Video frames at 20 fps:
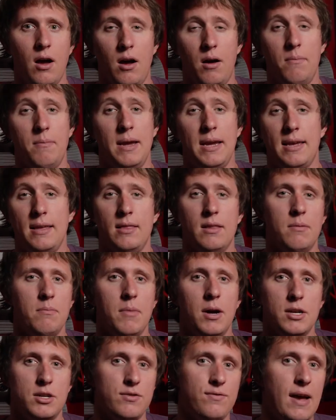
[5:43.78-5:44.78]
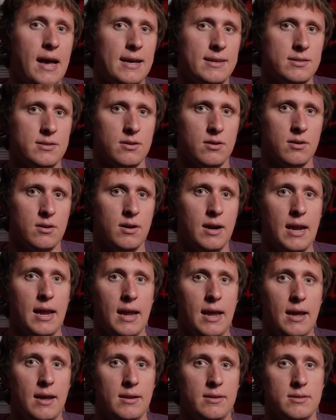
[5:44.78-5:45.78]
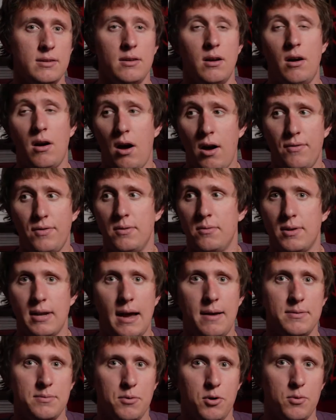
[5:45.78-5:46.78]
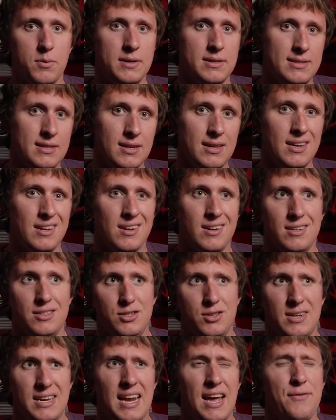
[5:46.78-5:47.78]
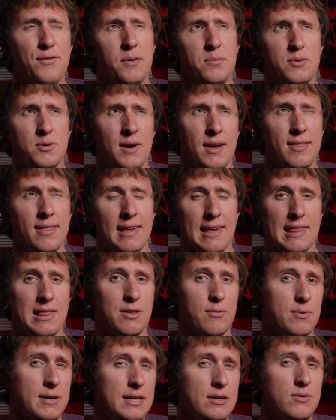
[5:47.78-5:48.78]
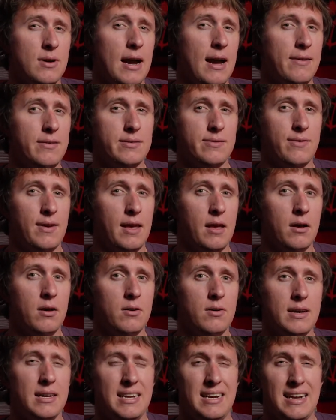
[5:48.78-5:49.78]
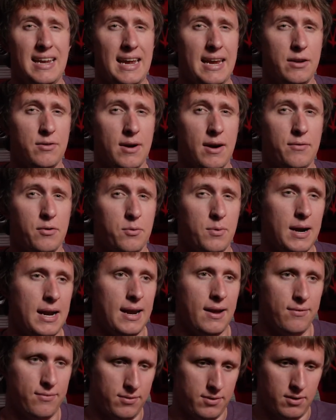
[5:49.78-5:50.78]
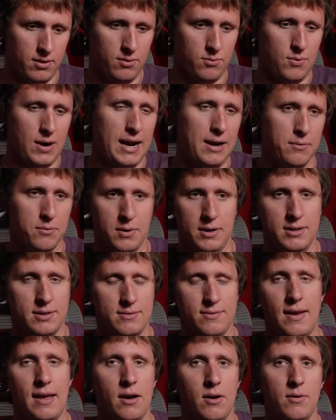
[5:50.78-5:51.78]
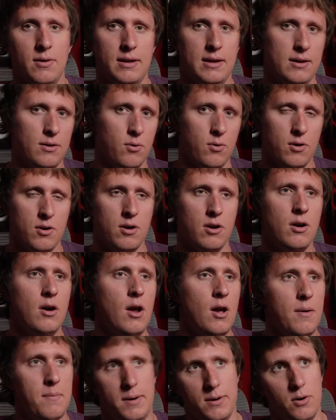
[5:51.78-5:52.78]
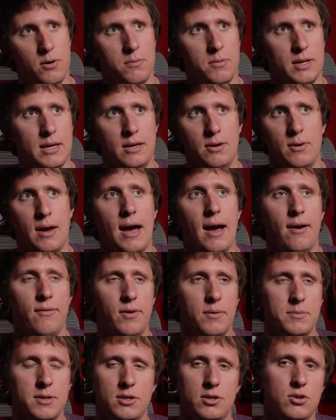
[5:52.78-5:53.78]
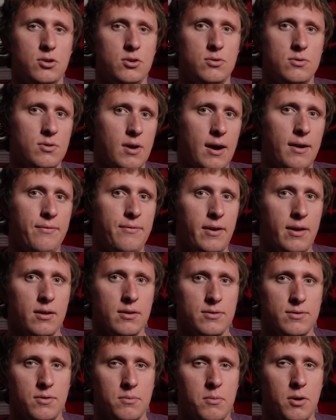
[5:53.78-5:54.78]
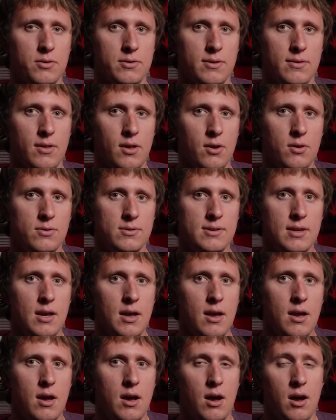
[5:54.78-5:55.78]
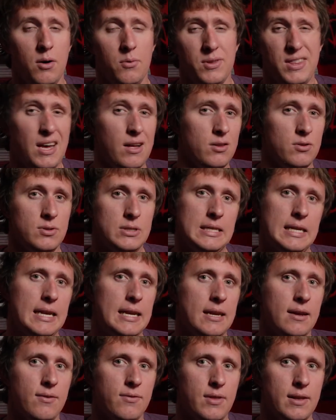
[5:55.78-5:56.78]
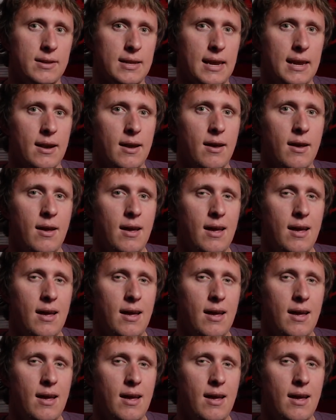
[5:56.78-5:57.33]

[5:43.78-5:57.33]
making them much faster and oftentimes more resilient, because you can have up to, I think, 3 drives fail in an 8 drive array if the right ones fail in order. But normally you have up to 2 drive fails for most of those without losing any of the data.